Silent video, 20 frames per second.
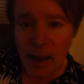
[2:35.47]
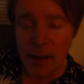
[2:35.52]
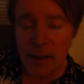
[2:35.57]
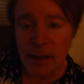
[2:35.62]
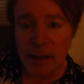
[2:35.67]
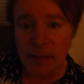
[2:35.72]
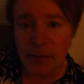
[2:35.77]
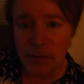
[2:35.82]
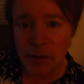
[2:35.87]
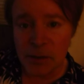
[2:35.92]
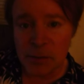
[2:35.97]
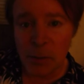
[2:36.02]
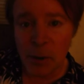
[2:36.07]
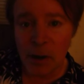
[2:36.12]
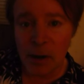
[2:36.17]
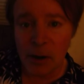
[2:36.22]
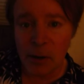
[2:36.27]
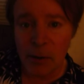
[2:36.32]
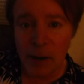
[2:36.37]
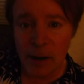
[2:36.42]
that the first
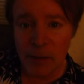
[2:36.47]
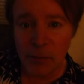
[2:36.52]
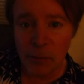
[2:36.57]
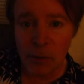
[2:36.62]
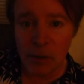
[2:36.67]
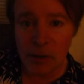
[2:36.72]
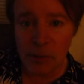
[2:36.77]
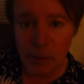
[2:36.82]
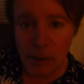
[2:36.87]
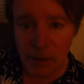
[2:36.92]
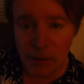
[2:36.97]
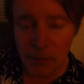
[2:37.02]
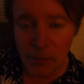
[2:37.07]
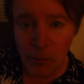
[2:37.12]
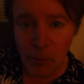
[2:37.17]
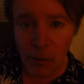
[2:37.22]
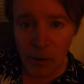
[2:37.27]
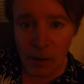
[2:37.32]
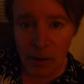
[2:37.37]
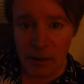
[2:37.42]
part of Quran
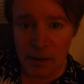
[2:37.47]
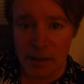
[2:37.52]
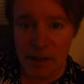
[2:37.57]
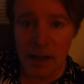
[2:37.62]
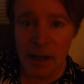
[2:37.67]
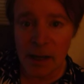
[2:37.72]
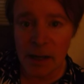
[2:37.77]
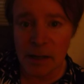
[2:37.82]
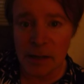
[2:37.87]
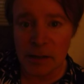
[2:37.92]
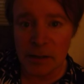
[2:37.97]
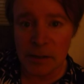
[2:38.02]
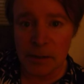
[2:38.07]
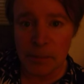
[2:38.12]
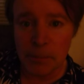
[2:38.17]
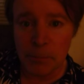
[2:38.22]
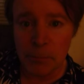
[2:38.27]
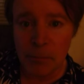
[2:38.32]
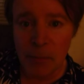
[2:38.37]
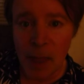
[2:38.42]
4:24 says,
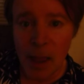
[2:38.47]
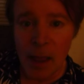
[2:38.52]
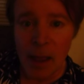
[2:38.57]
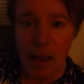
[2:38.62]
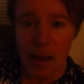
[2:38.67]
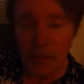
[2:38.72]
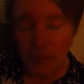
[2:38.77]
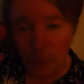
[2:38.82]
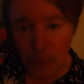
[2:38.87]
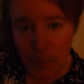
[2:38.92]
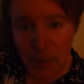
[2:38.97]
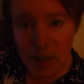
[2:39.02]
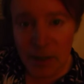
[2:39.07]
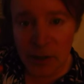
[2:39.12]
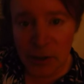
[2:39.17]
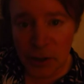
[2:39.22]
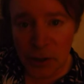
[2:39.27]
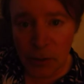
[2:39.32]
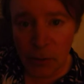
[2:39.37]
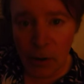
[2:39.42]

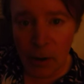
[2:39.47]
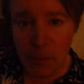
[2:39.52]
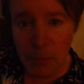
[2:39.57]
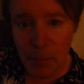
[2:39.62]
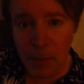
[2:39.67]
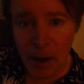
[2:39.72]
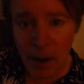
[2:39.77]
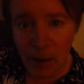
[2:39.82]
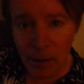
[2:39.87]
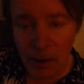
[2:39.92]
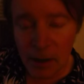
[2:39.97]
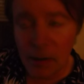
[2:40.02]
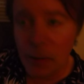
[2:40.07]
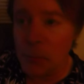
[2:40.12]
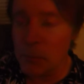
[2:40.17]
"Forbidden to you are marriage."